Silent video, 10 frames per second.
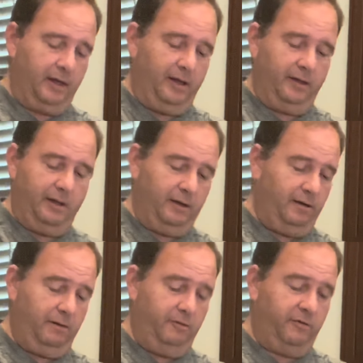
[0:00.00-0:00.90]
And
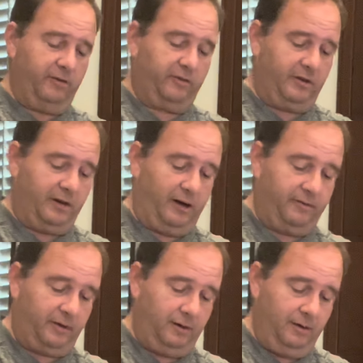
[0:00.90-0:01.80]
then you just
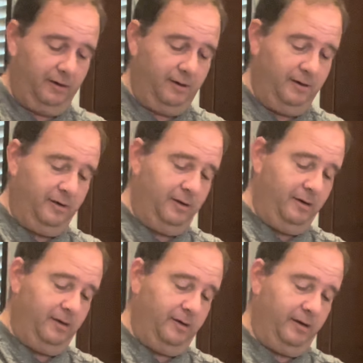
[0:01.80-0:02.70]
cover
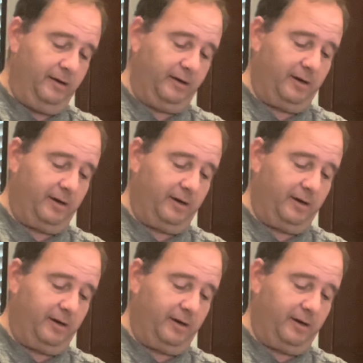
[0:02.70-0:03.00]
and